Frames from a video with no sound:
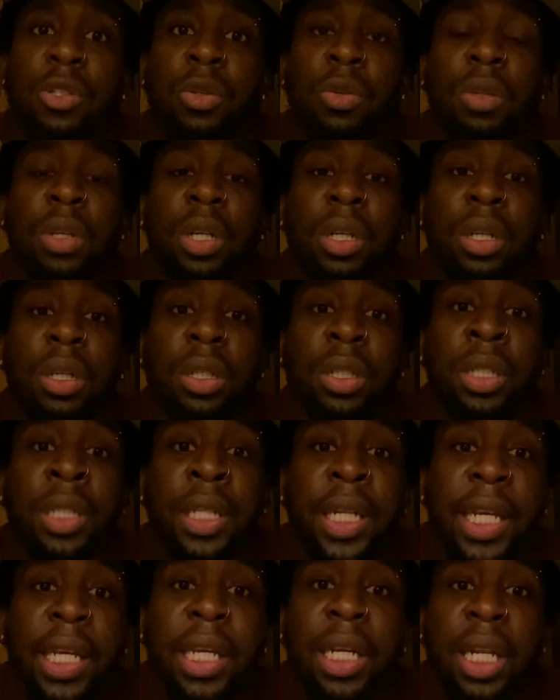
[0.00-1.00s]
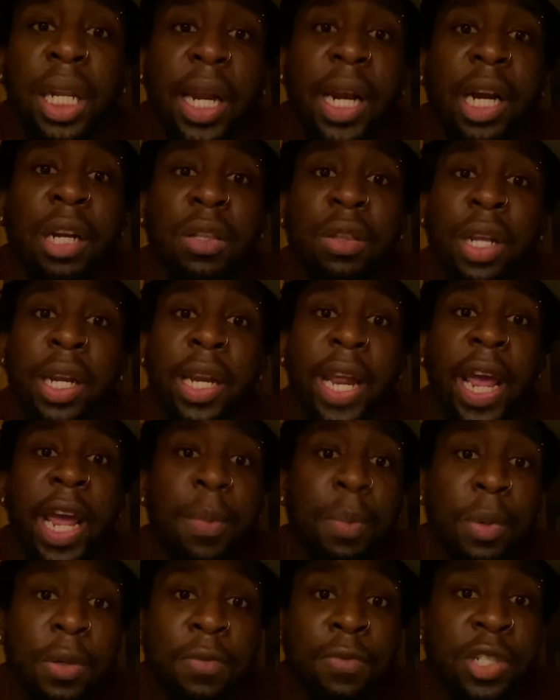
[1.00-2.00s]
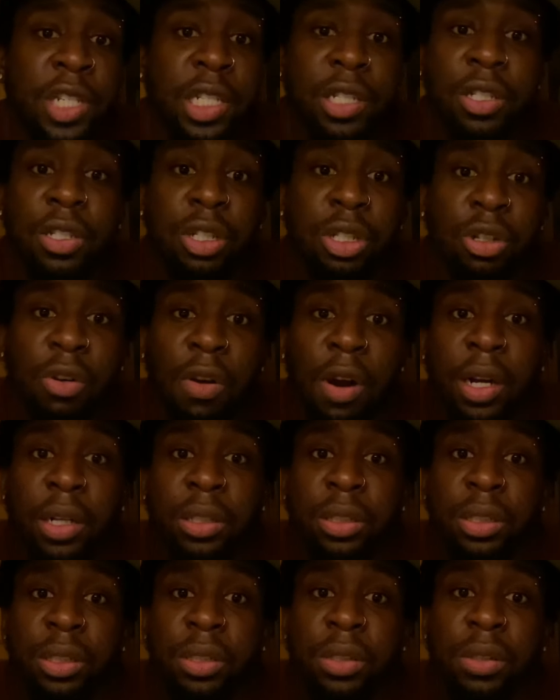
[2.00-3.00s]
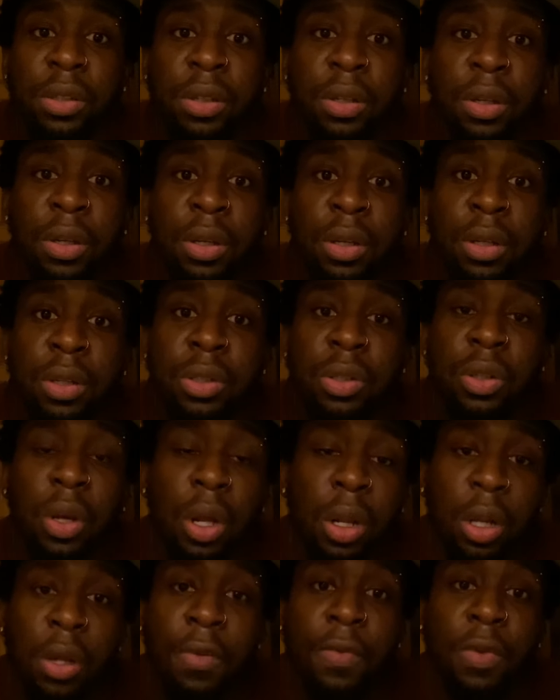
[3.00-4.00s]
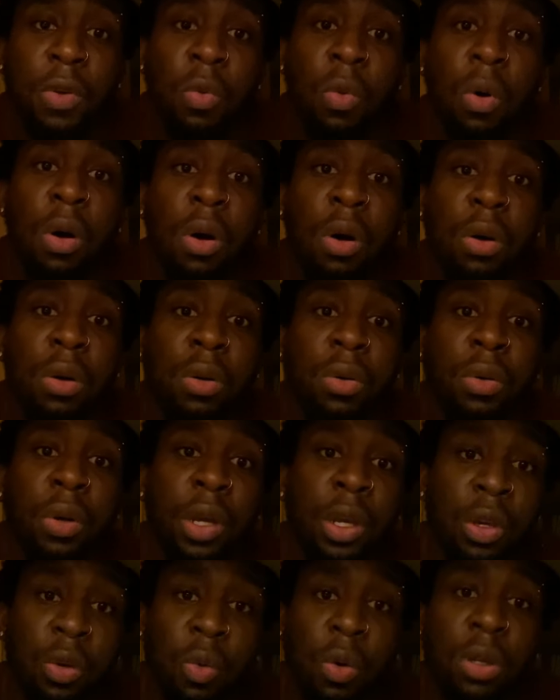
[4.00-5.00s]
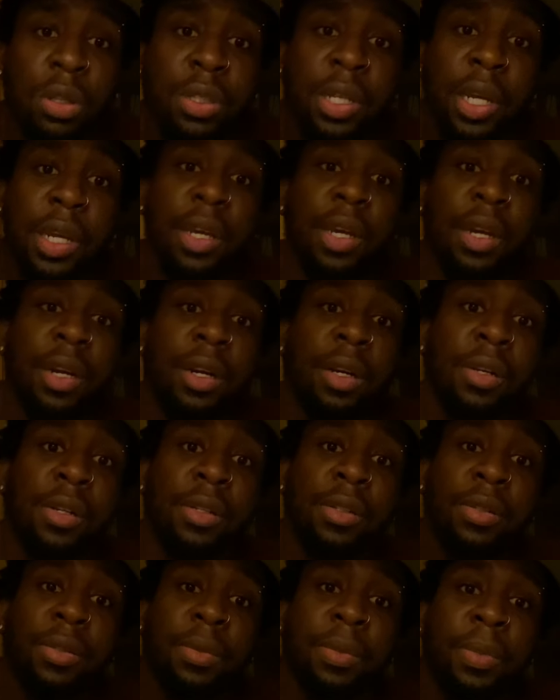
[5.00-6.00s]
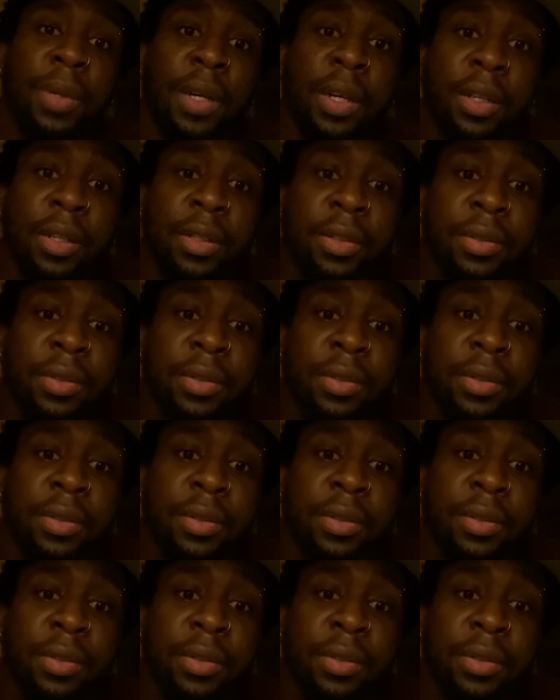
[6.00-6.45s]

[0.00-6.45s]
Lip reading: to declare the name of Jesus Christ. So I love you all, and you all take care. Bye.